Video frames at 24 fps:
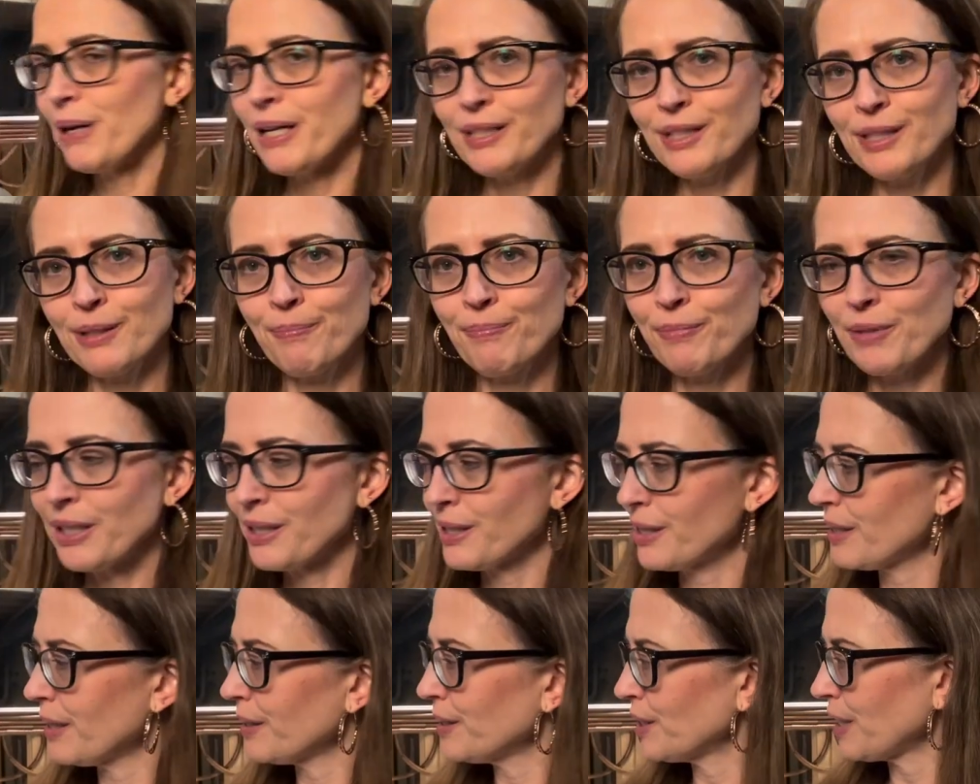something
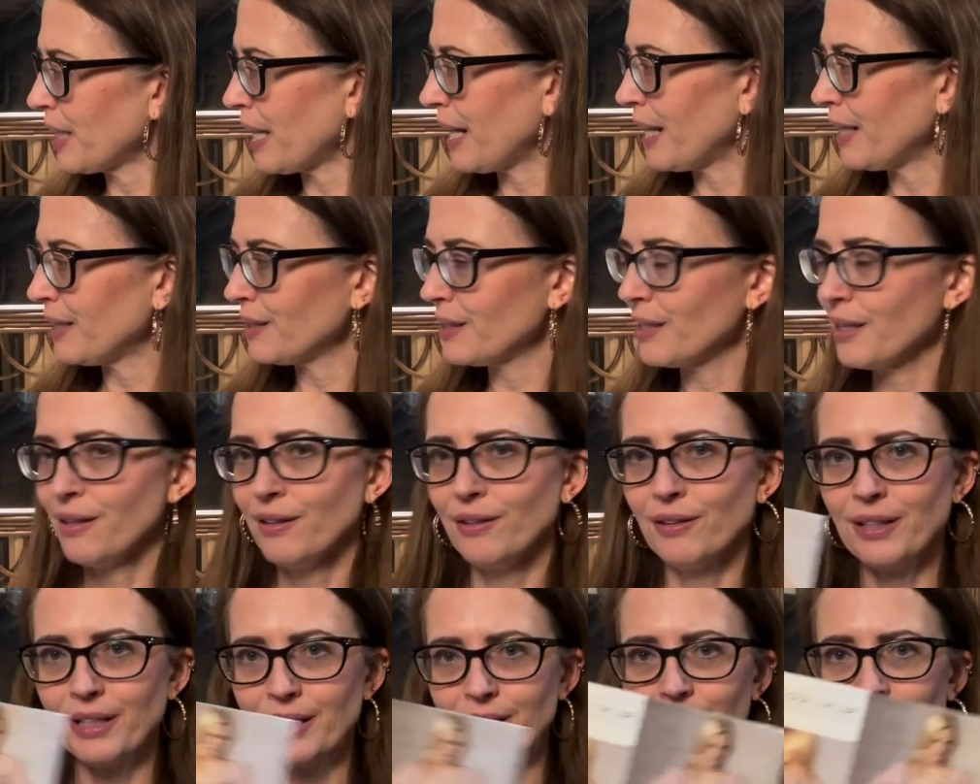such as
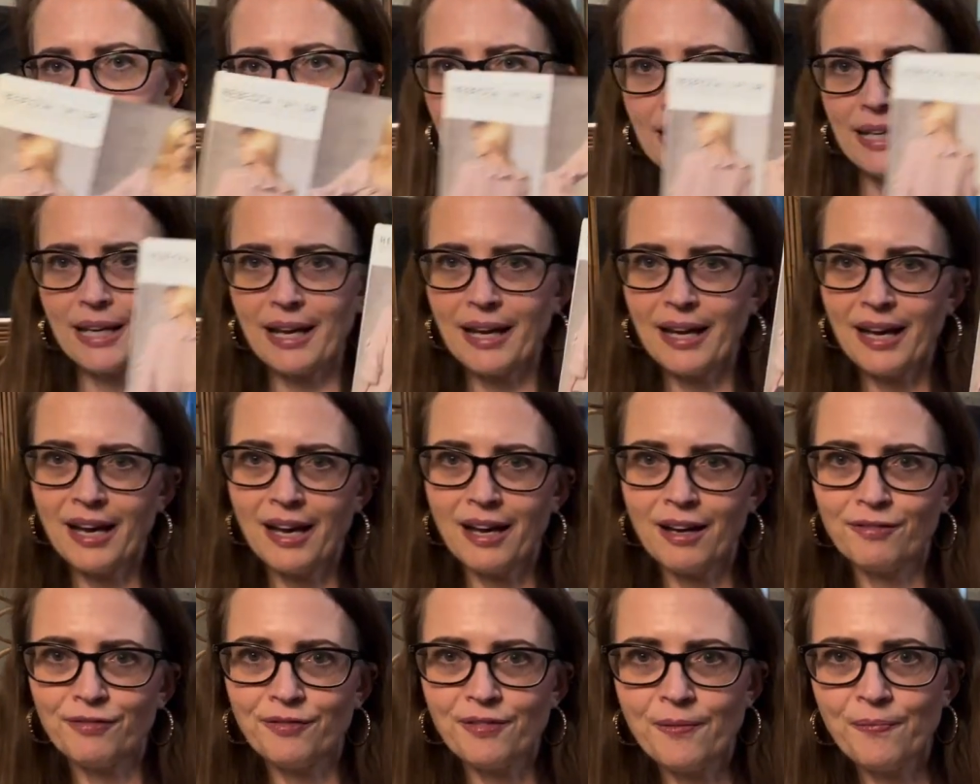this. Like, I
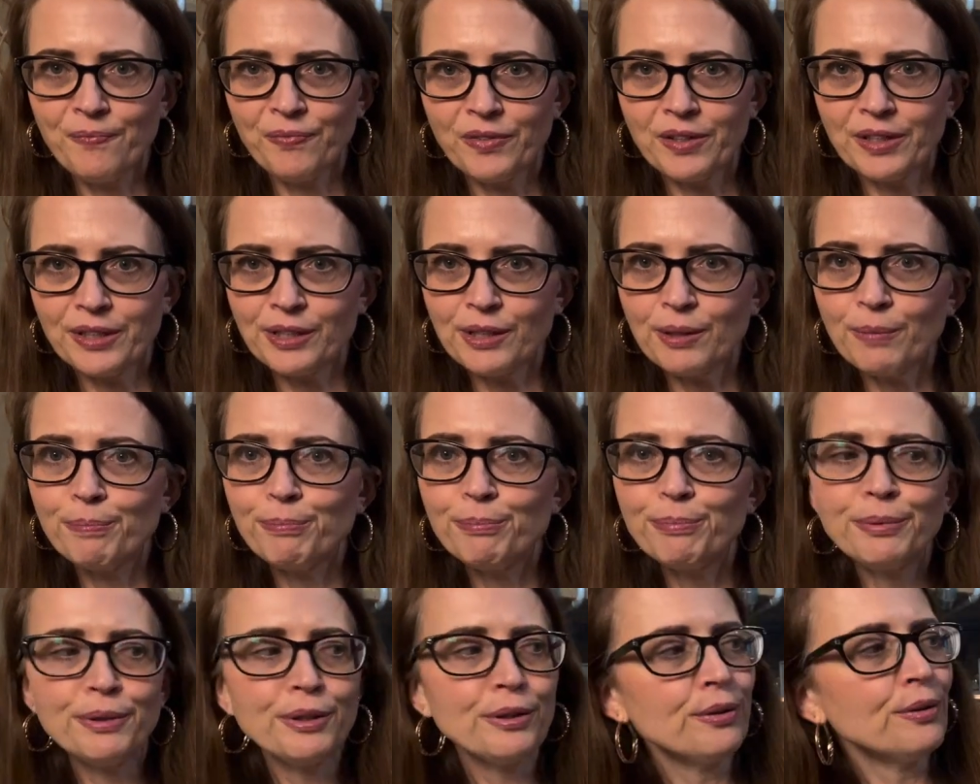have this
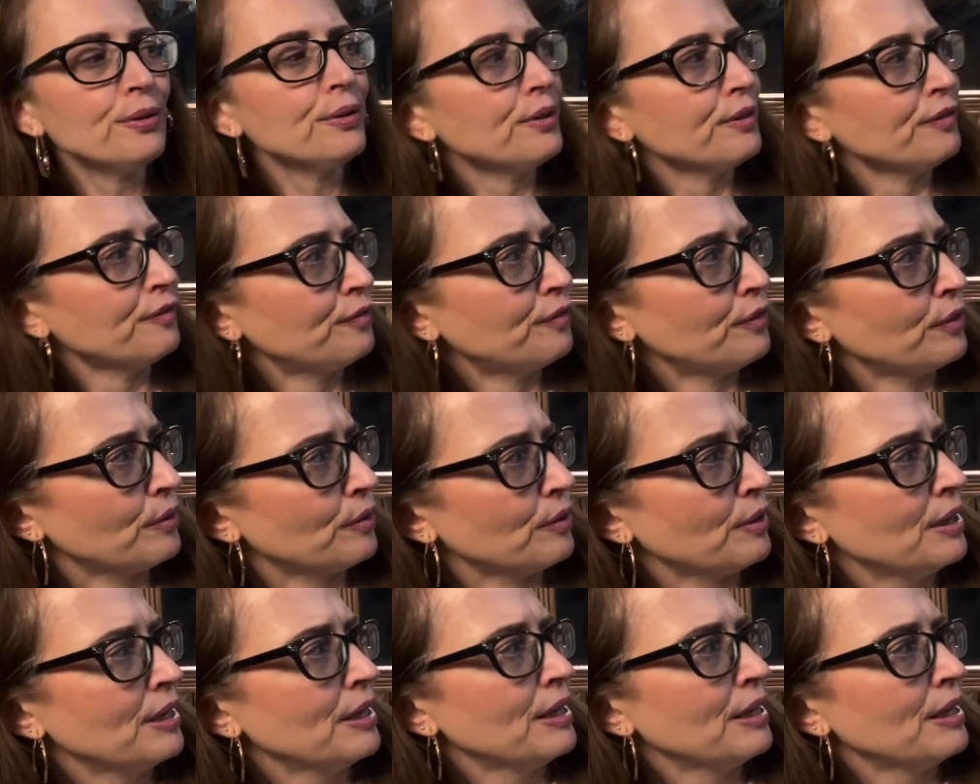beautiful